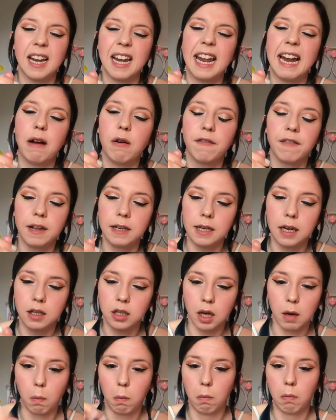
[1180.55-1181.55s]
layout of this,
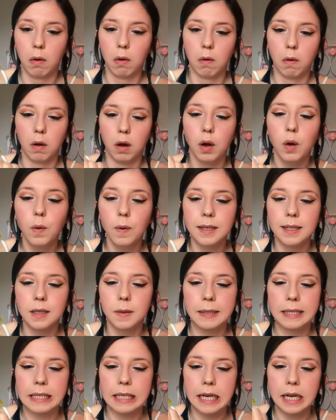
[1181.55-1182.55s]
actually. Oh, it's
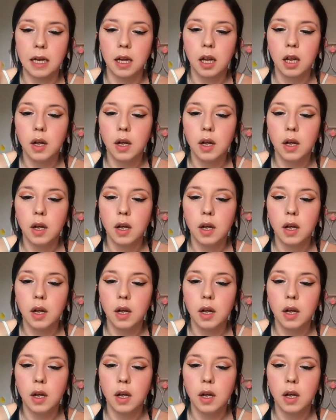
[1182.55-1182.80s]
twisty.